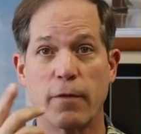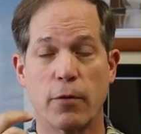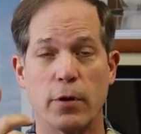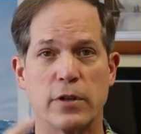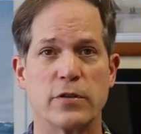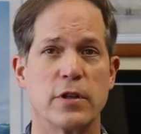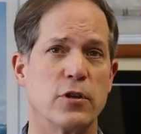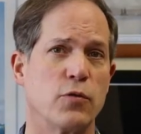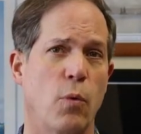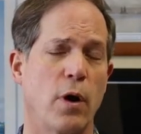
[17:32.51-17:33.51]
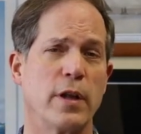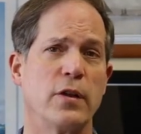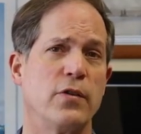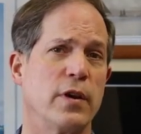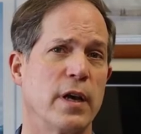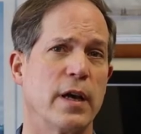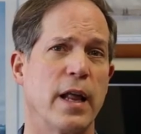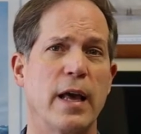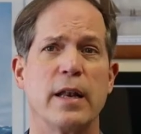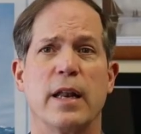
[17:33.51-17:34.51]
for instance, wanting to get
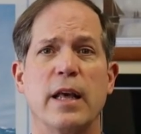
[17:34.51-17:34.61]
an